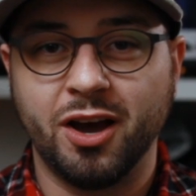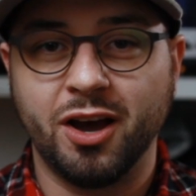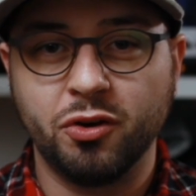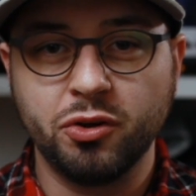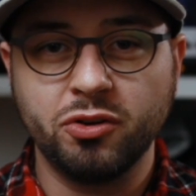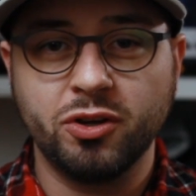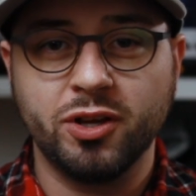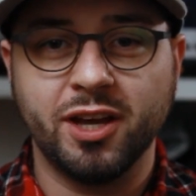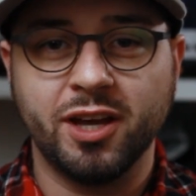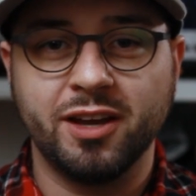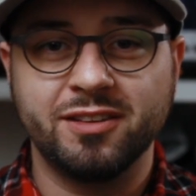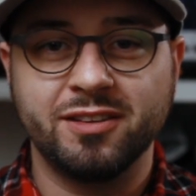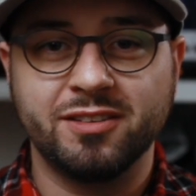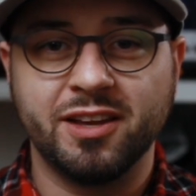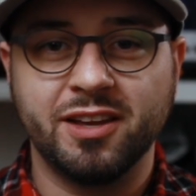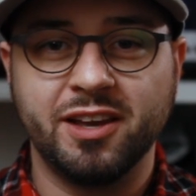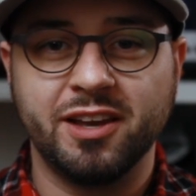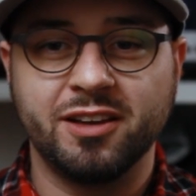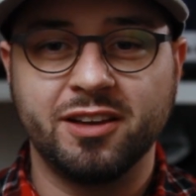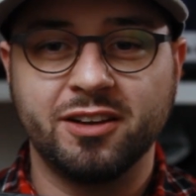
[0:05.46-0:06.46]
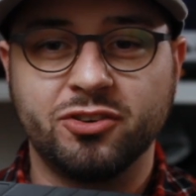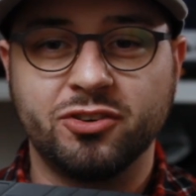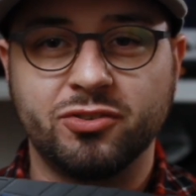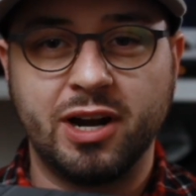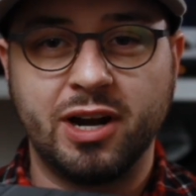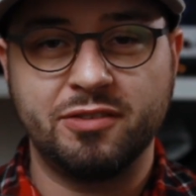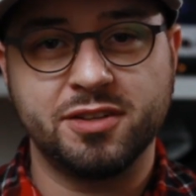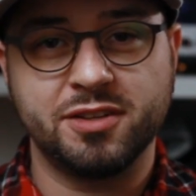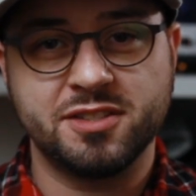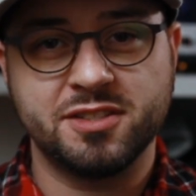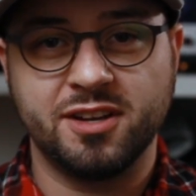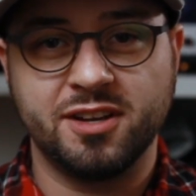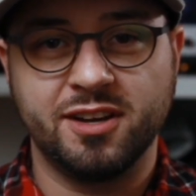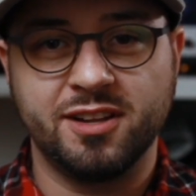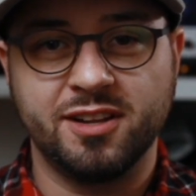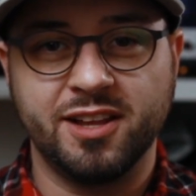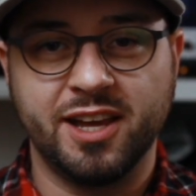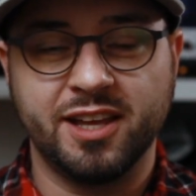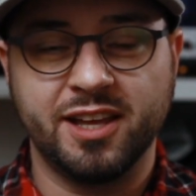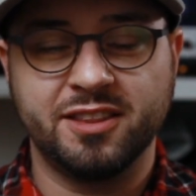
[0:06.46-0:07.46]
you can take a graphics card
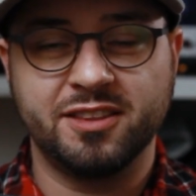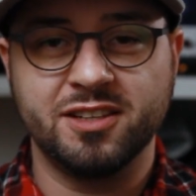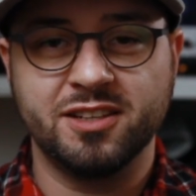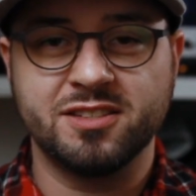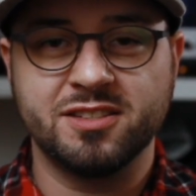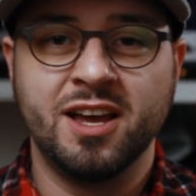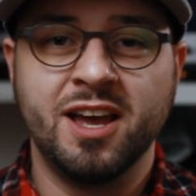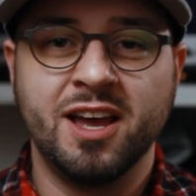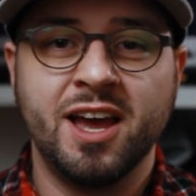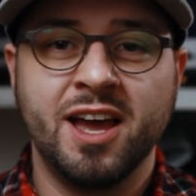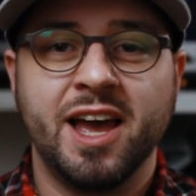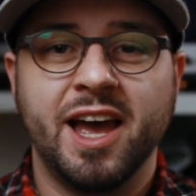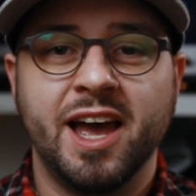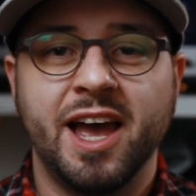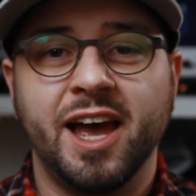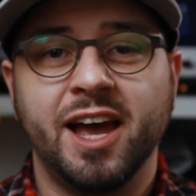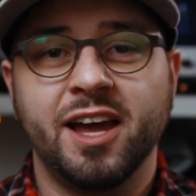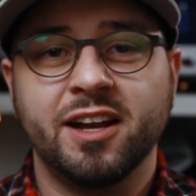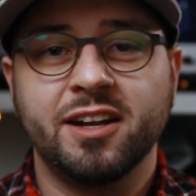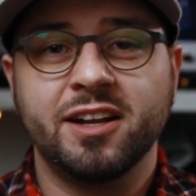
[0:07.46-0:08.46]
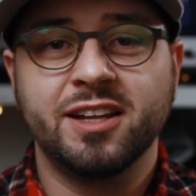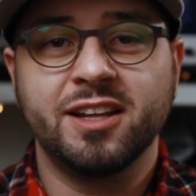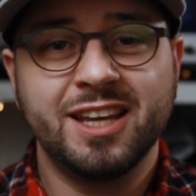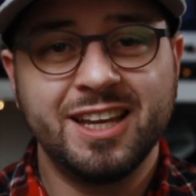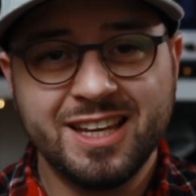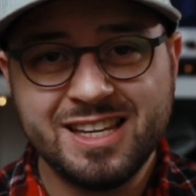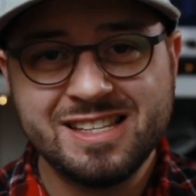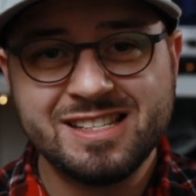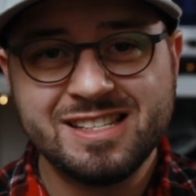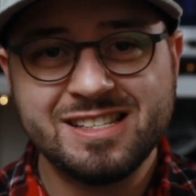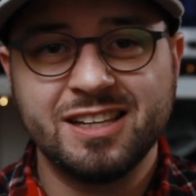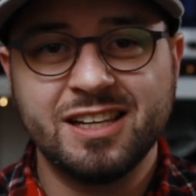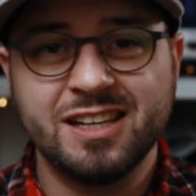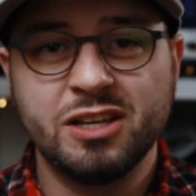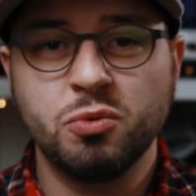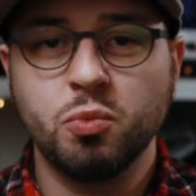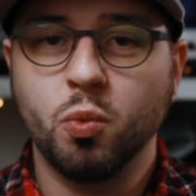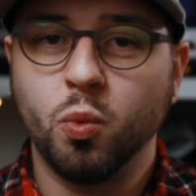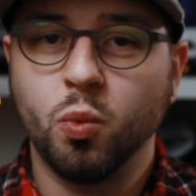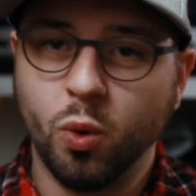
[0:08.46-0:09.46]
like this and easily
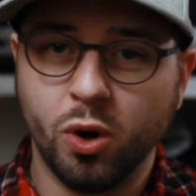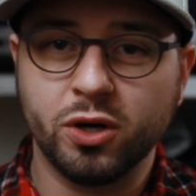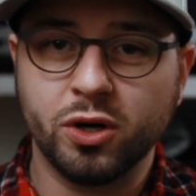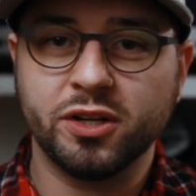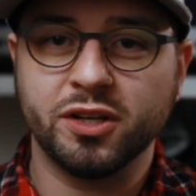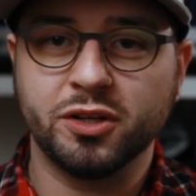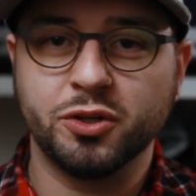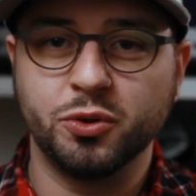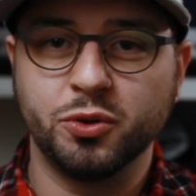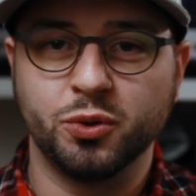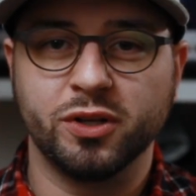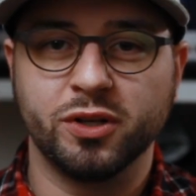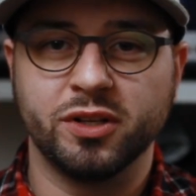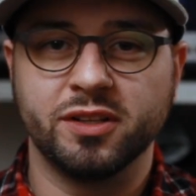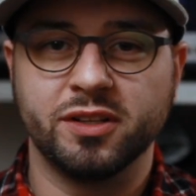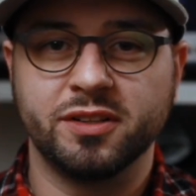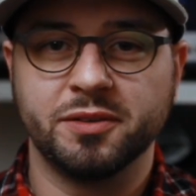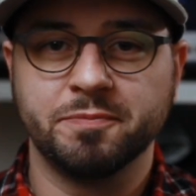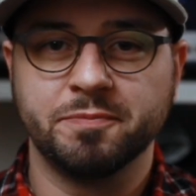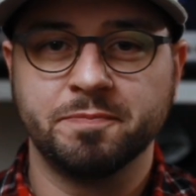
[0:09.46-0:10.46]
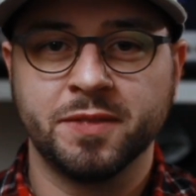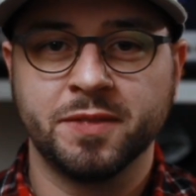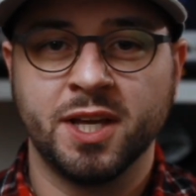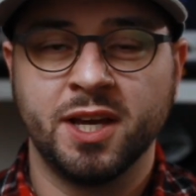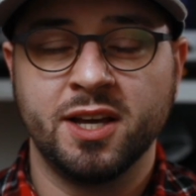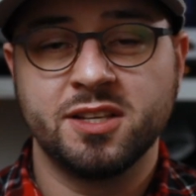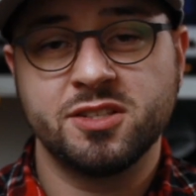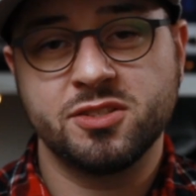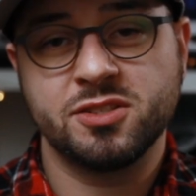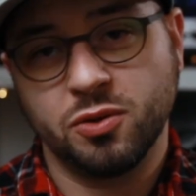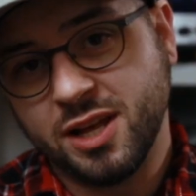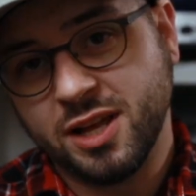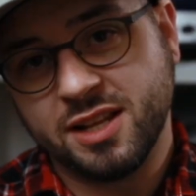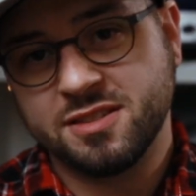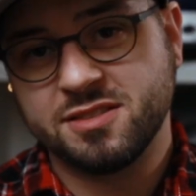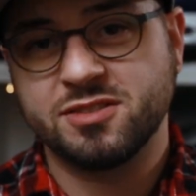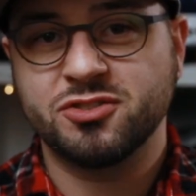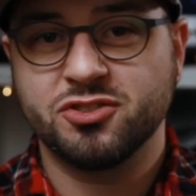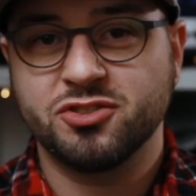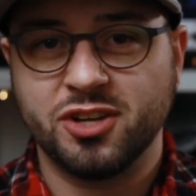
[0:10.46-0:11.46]
water cool it. So
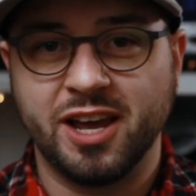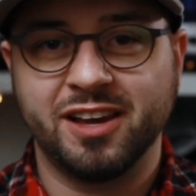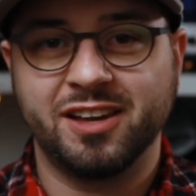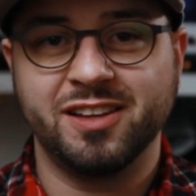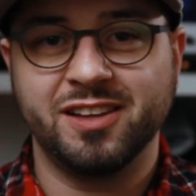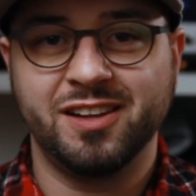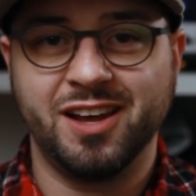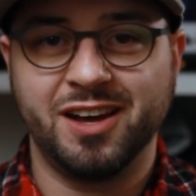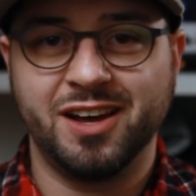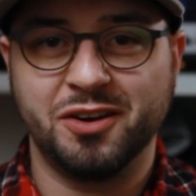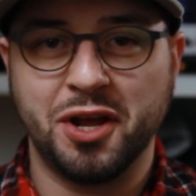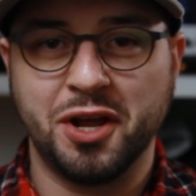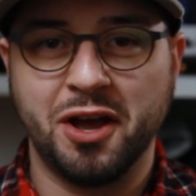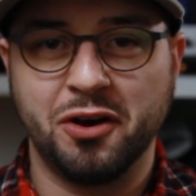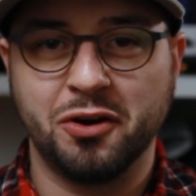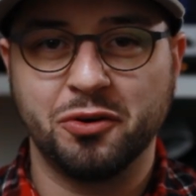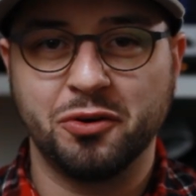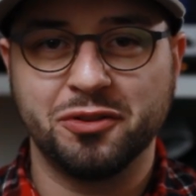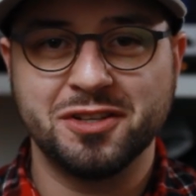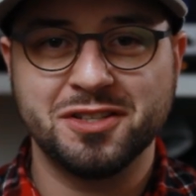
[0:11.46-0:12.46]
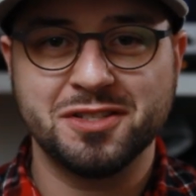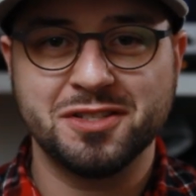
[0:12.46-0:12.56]
let's check it out how this